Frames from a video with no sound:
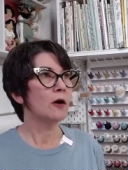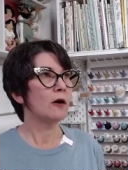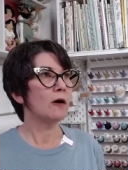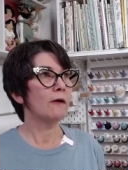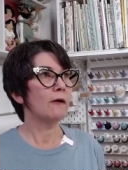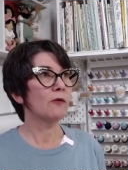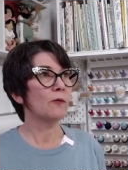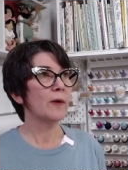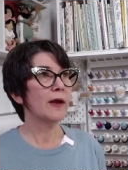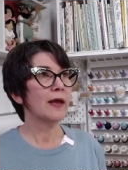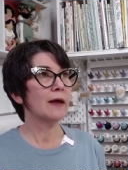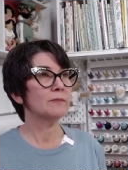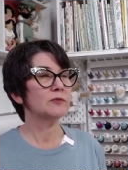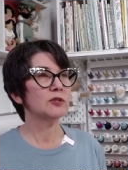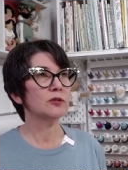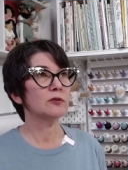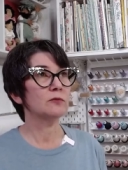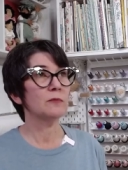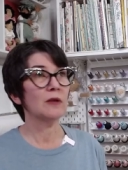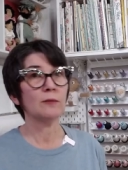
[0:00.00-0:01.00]
all the way up
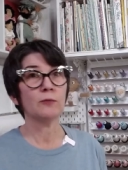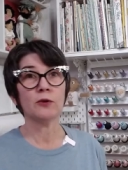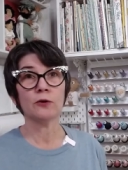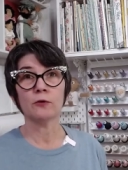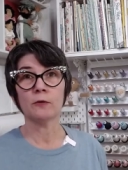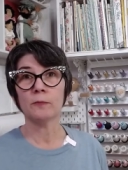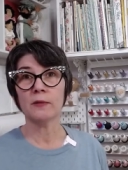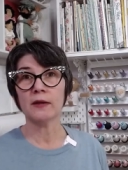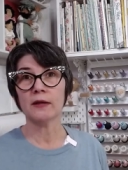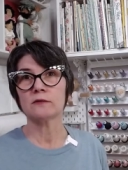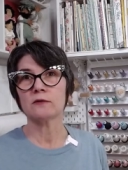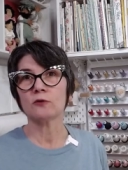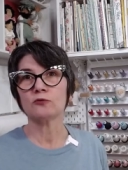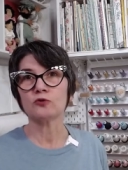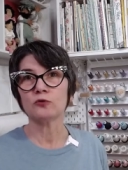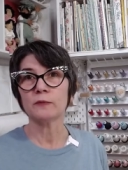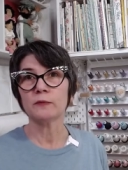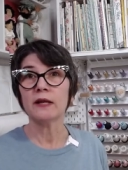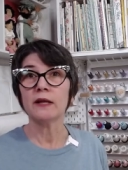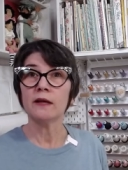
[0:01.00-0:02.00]
to maybe you're a big
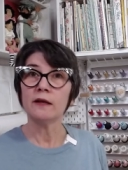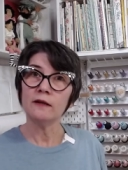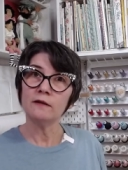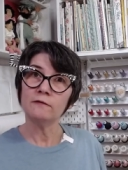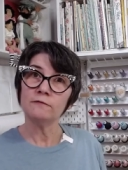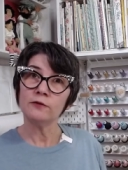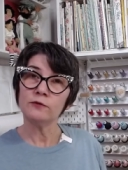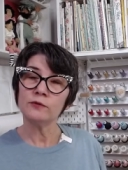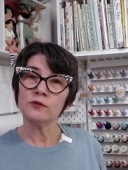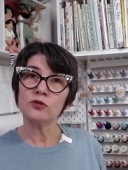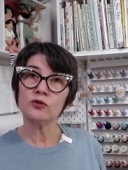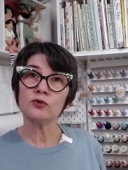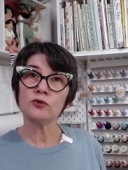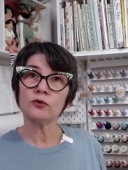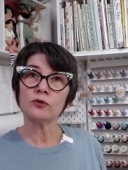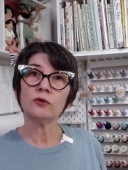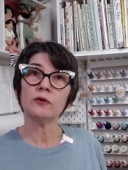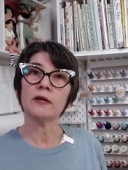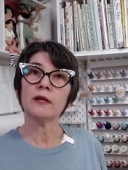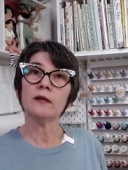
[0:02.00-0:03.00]
social media
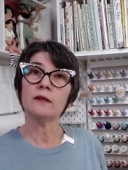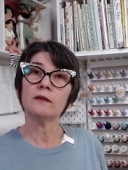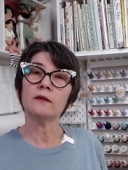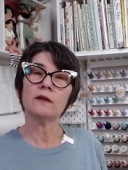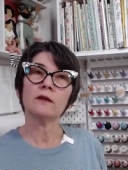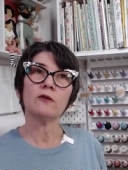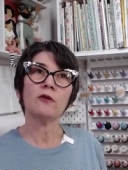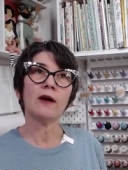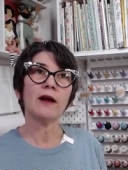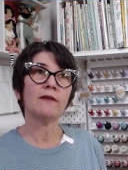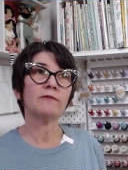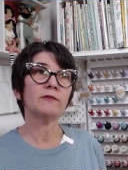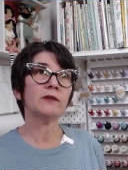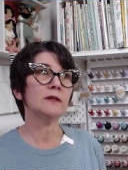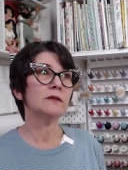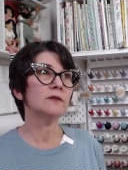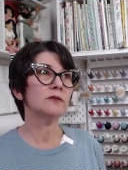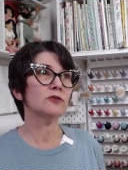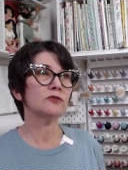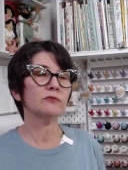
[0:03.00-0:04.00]
influencer in the craft
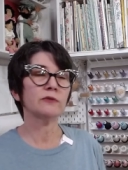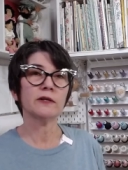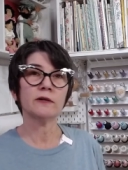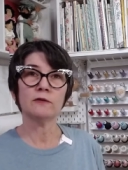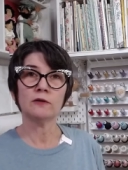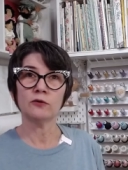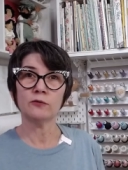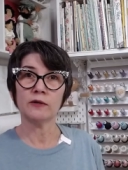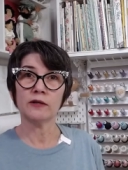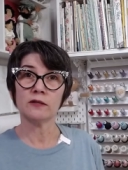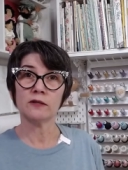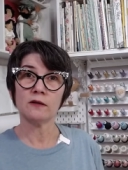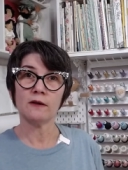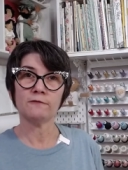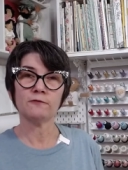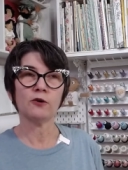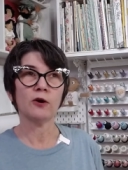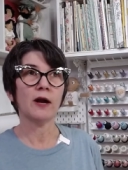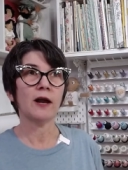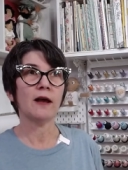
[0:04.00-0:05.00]
industry doing a
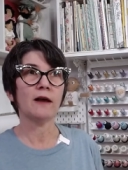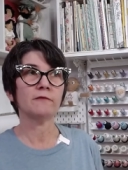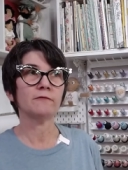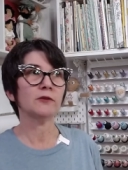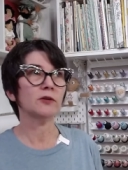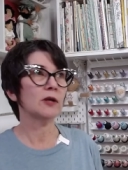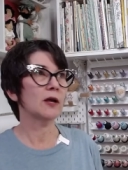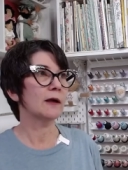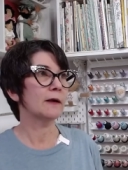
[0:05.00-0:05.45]
soft craft.